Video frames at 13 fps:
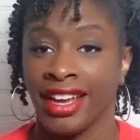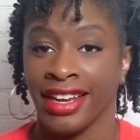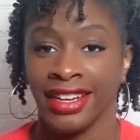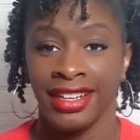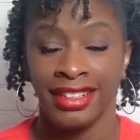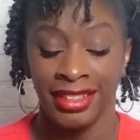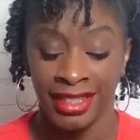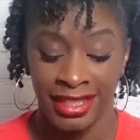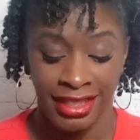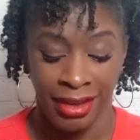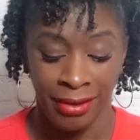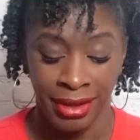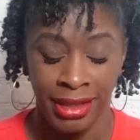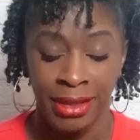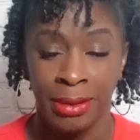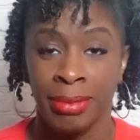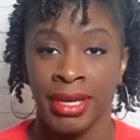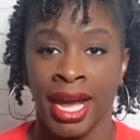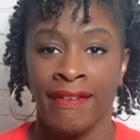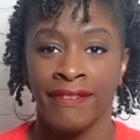And it looks so little,
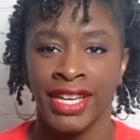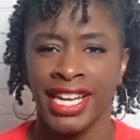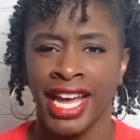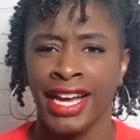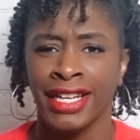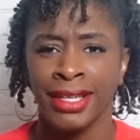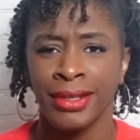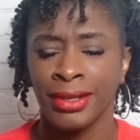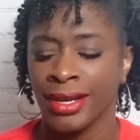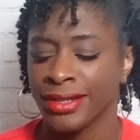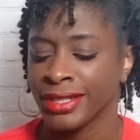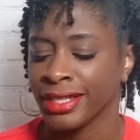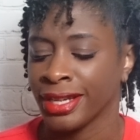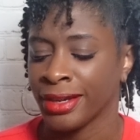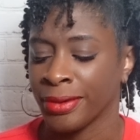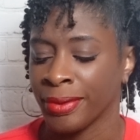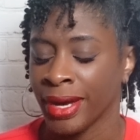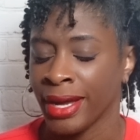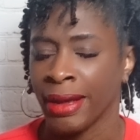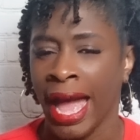but I feel like a little goes a long
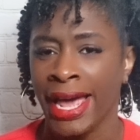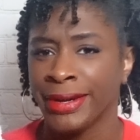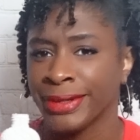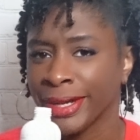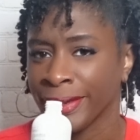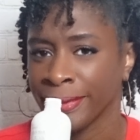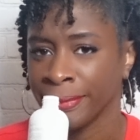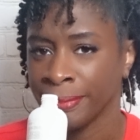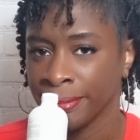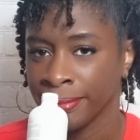way. I don't know.